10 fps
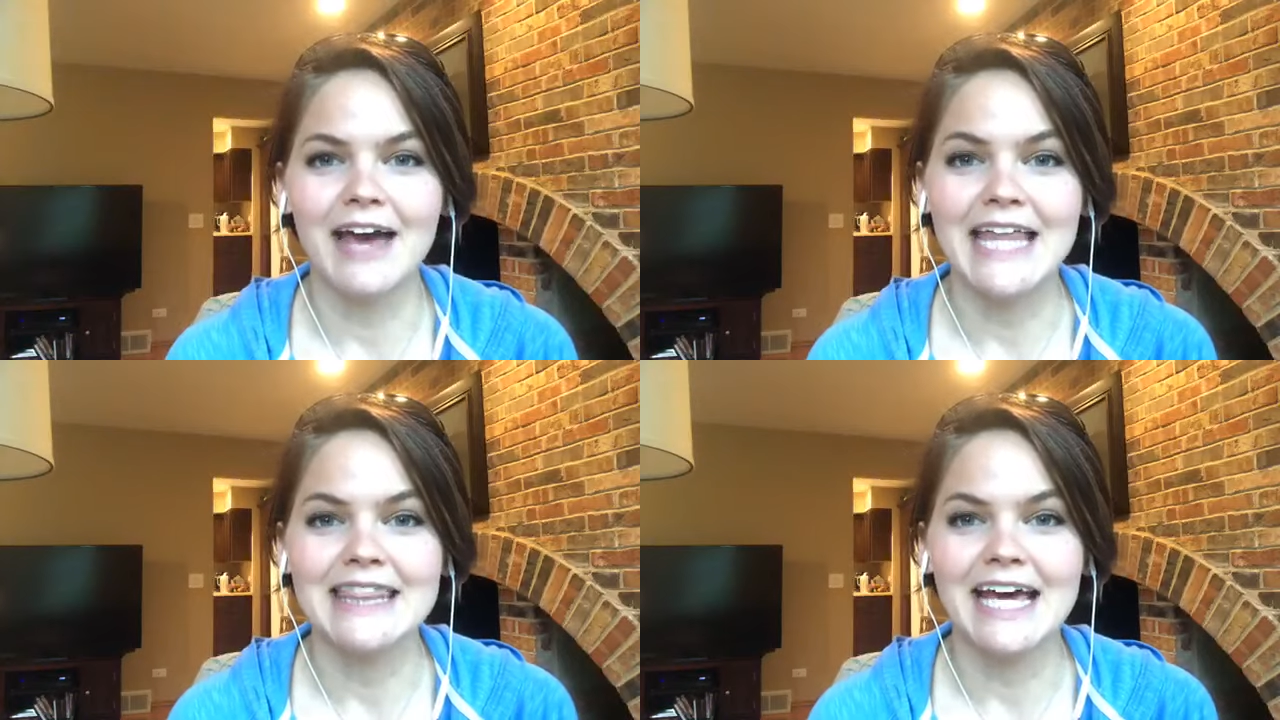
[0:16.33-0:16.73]

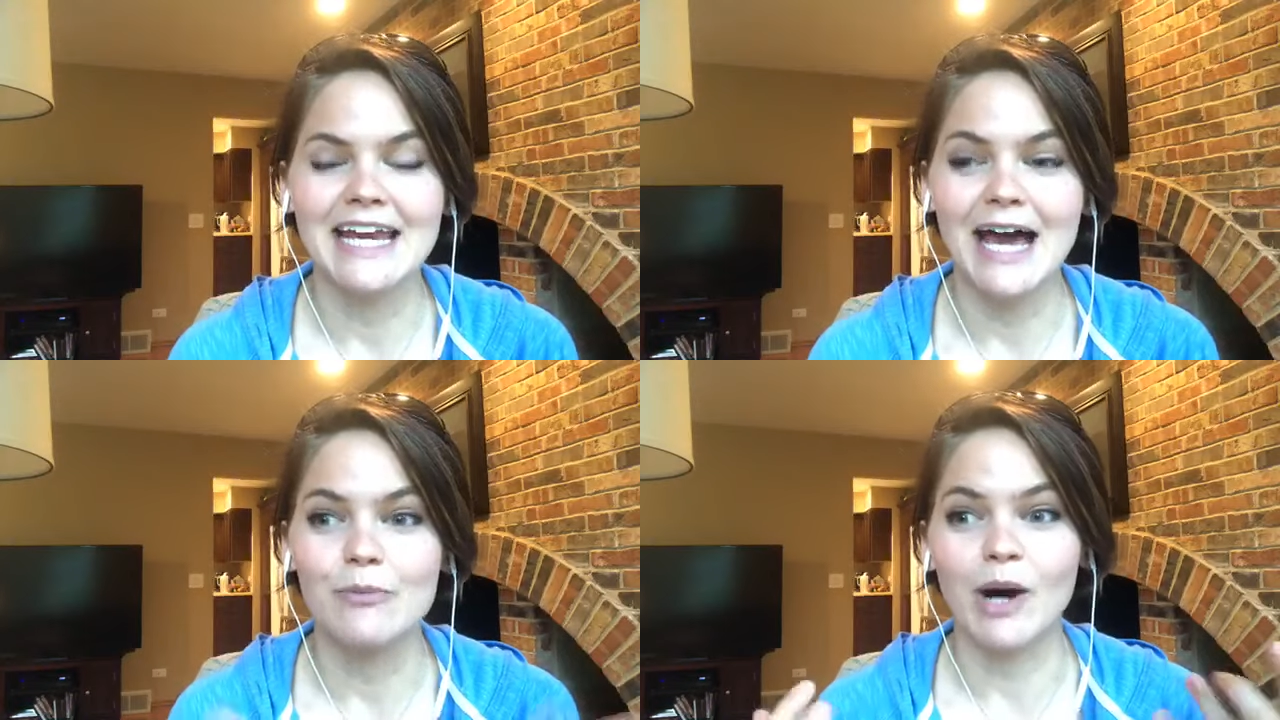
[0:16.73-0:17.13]
and
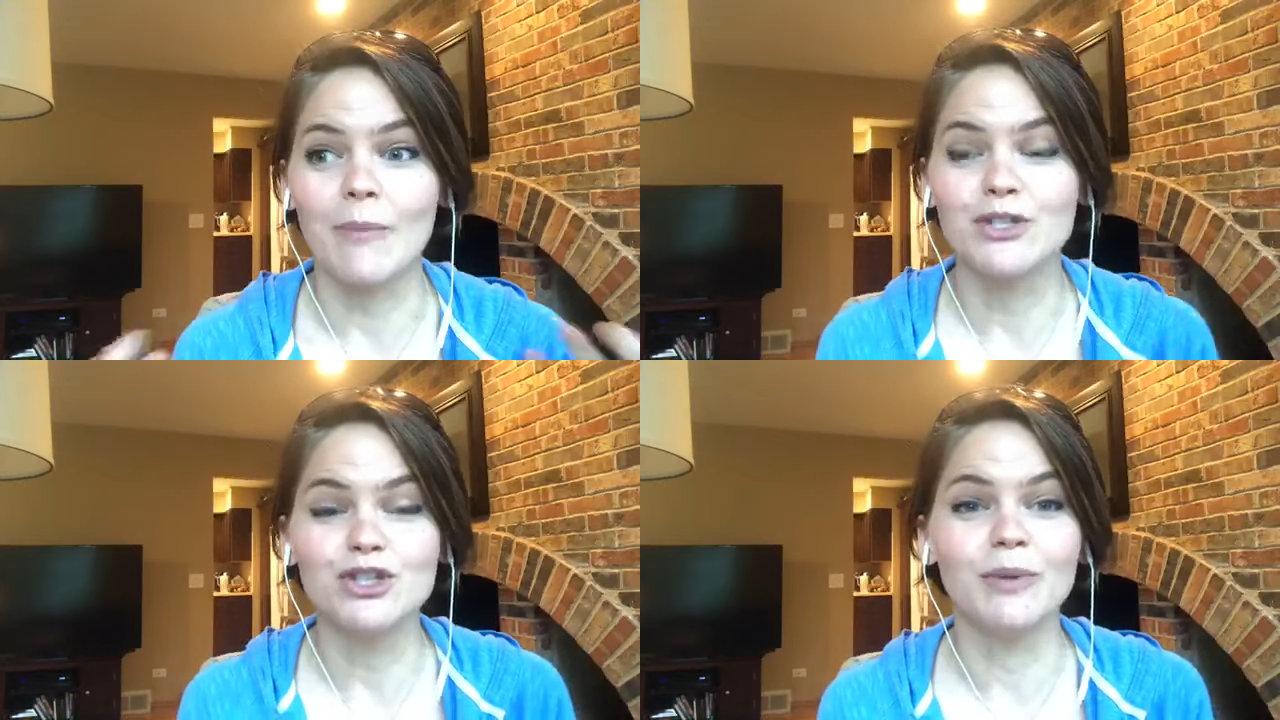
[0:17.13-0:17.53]
then I
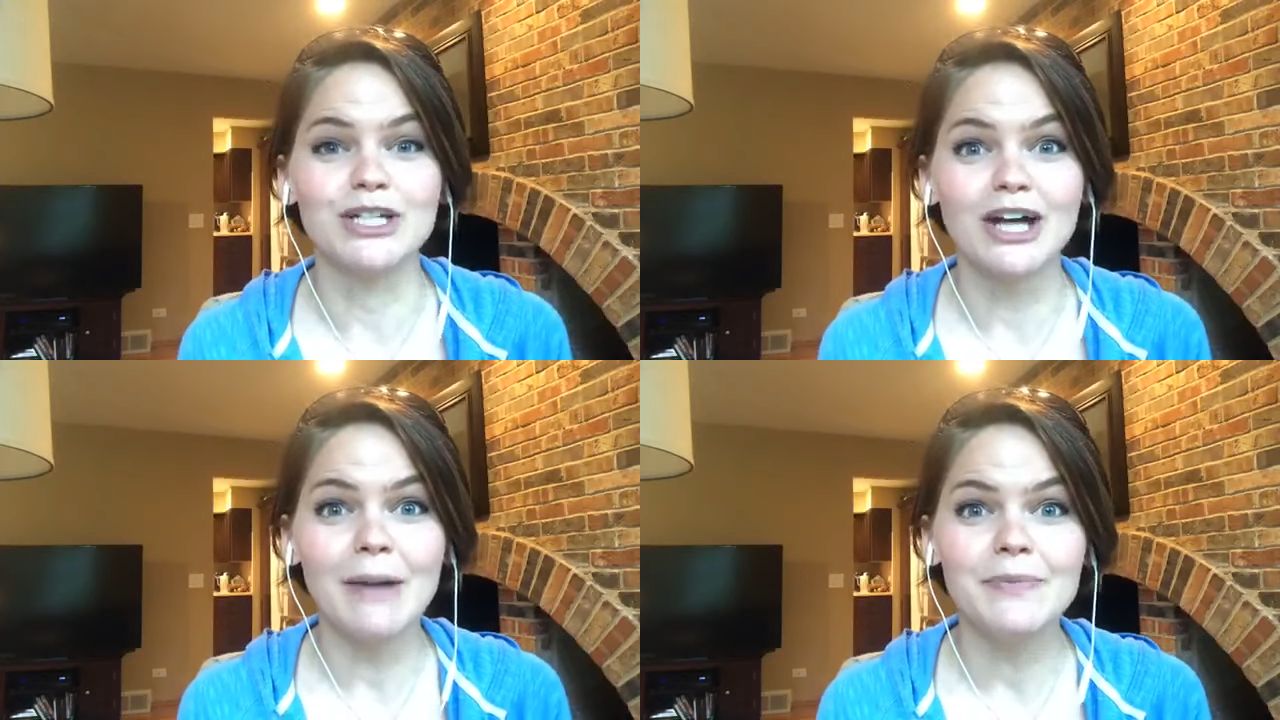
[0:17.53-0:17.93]
promised you a
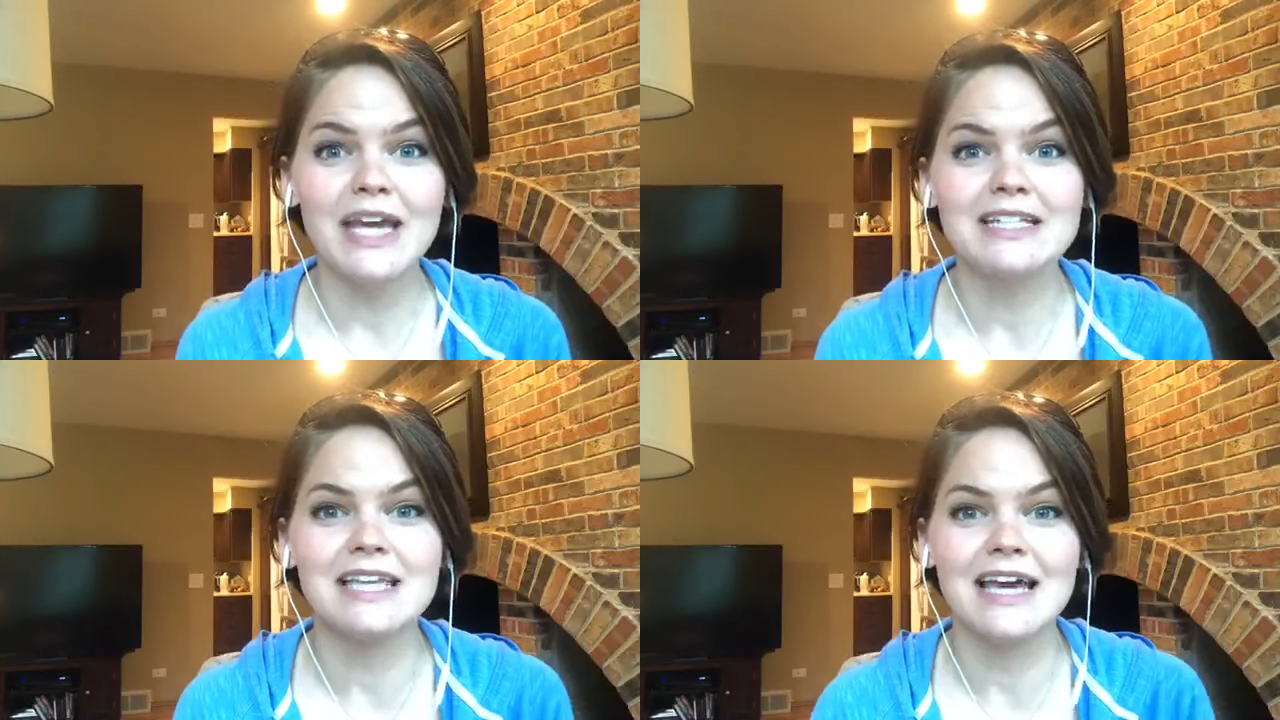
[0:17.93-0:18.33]
bunch of
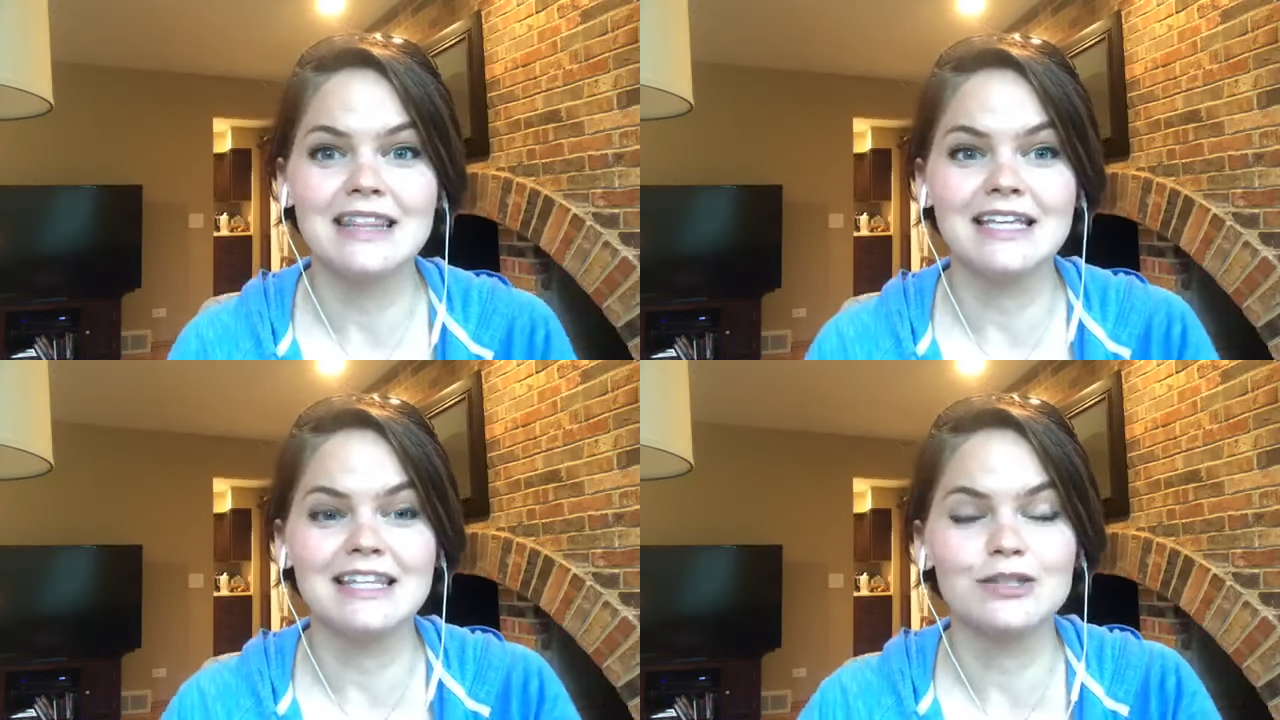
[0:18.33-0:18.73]
updates,
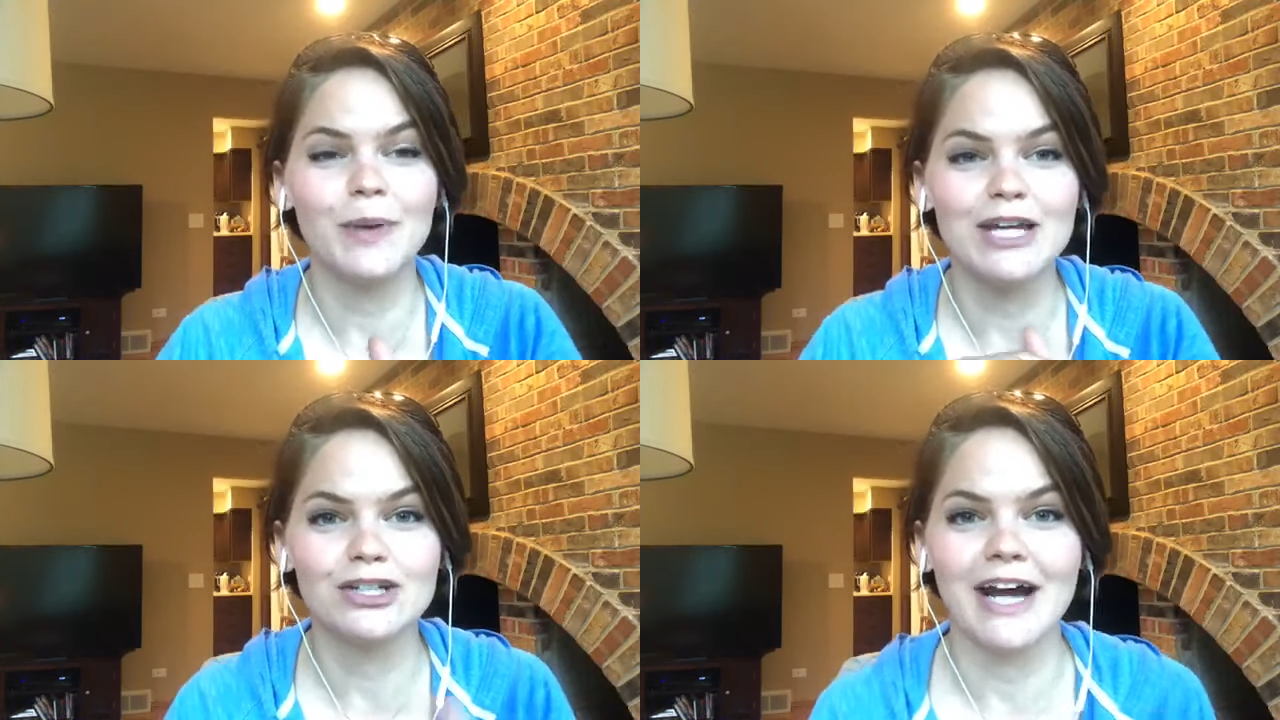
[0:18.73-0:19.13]
and then this
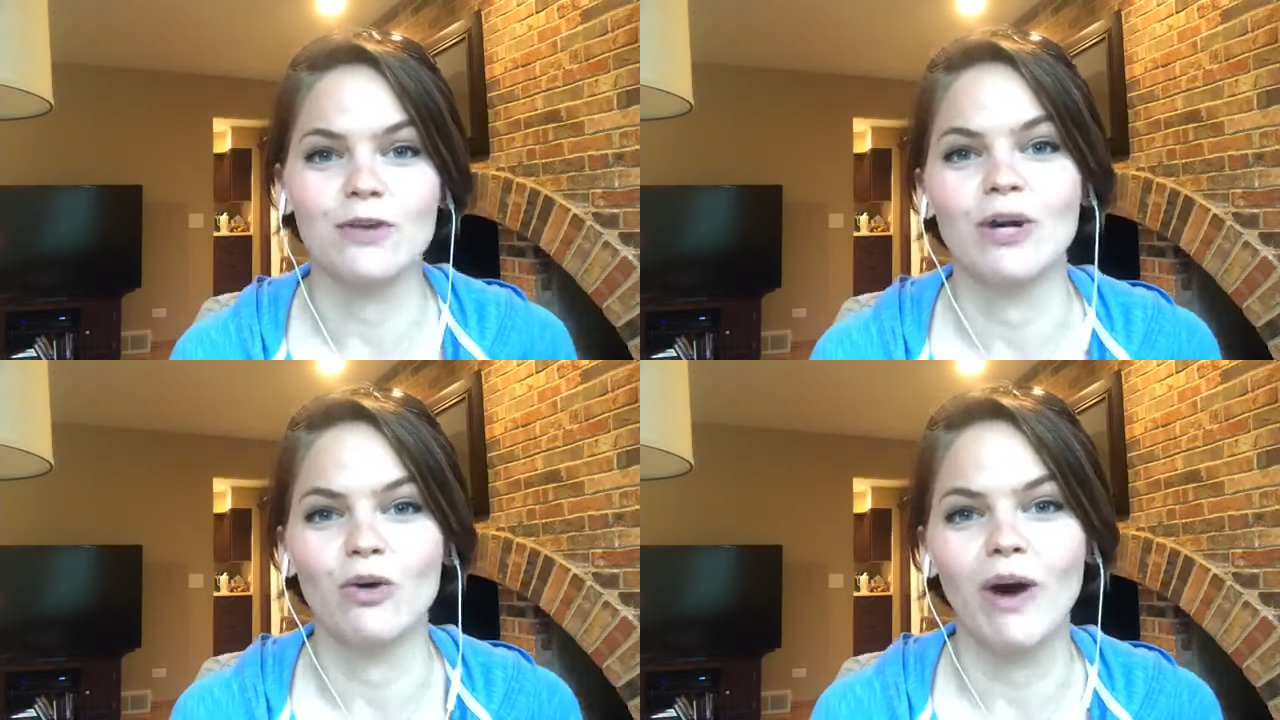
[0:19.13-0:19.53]
page kind
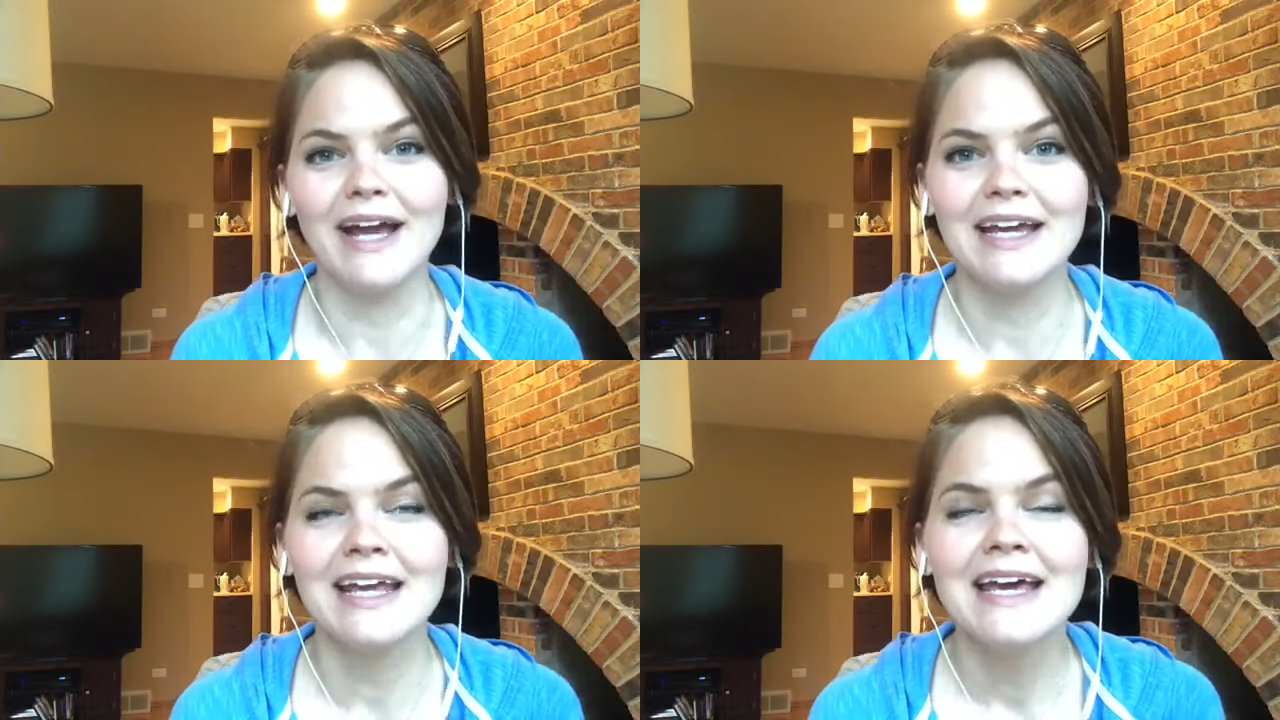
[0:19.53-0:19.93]
of went
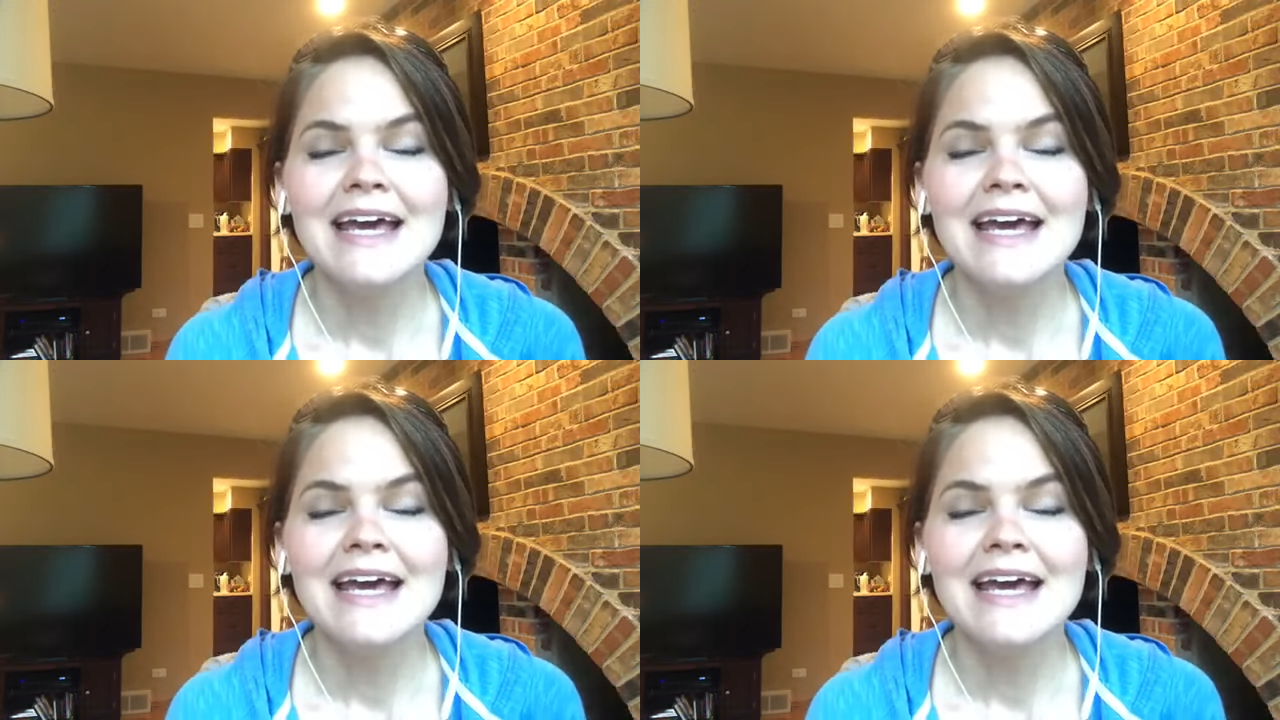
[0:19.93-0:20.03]
quiet.